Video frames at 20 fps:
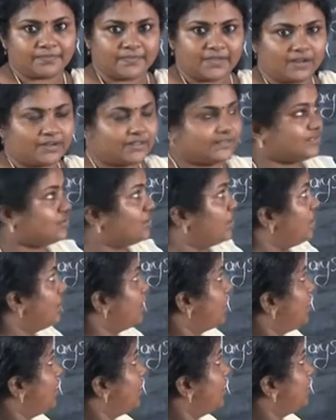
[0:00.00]
understood?
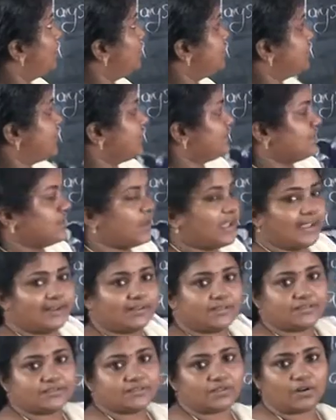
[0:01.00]
You just write
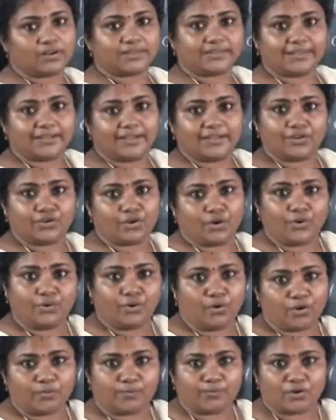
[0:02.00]
this whole thing in your
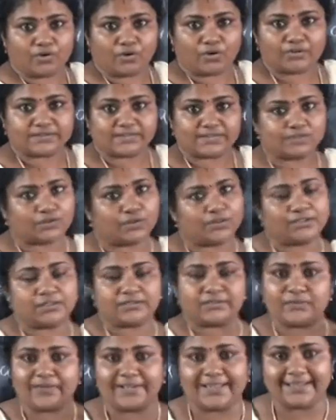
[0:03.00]
notebook also, so it
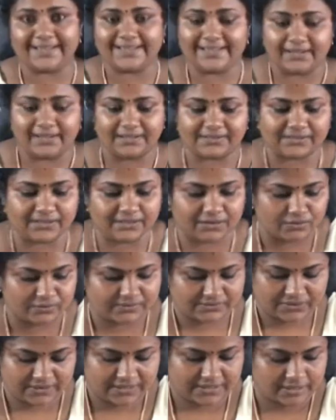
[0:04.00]
is very easy to
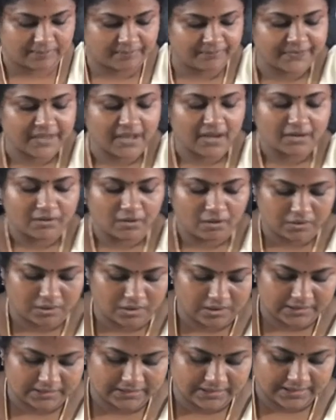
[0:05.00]
study. Not
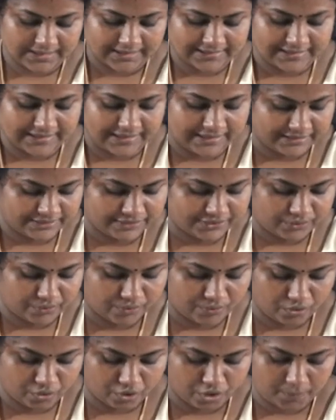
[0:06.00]
only that, in
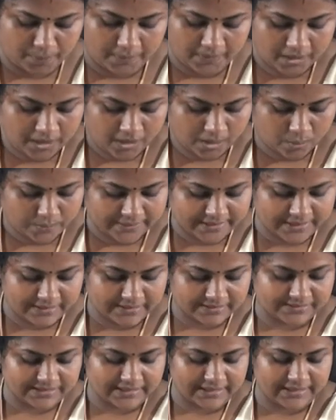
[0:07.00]
Europe we can
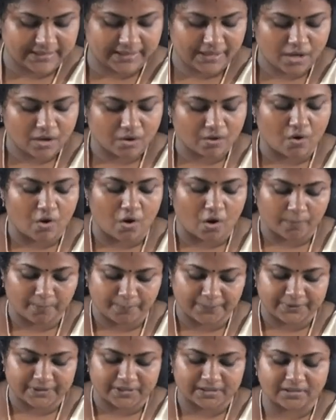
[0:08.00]
see
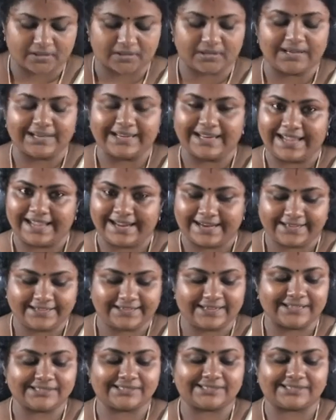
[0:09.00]
copper, lead,
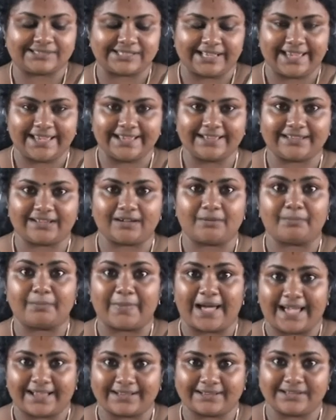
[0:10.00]
zinc,
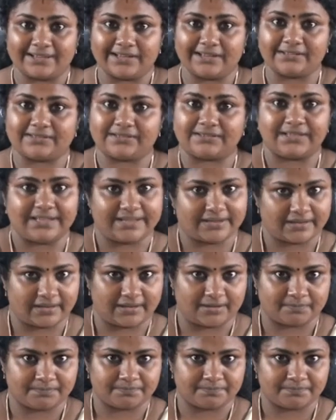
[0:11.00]
manganese, nickel.